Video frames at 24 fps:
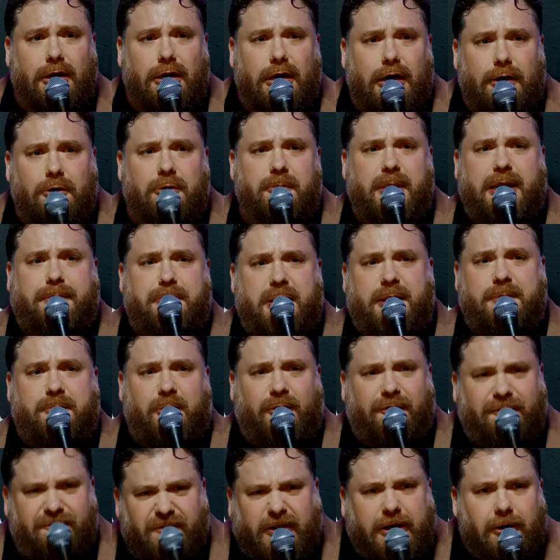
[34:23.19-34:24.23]
I want to make people
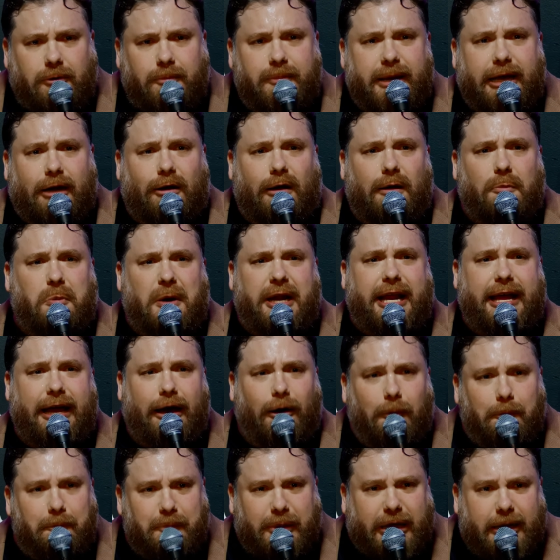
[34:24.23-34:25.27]
feel better. I want to
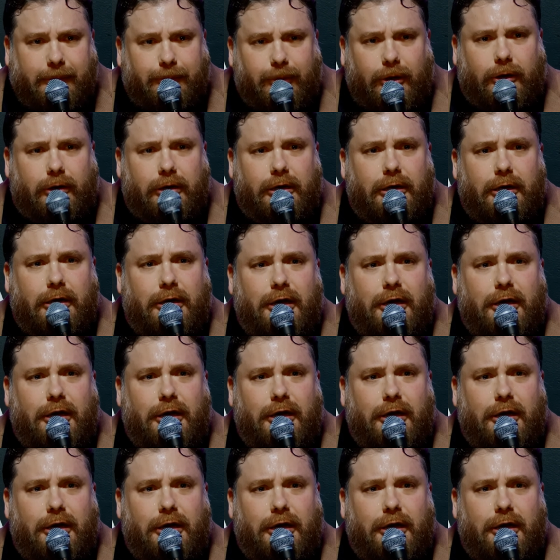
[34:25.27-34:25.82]
help people.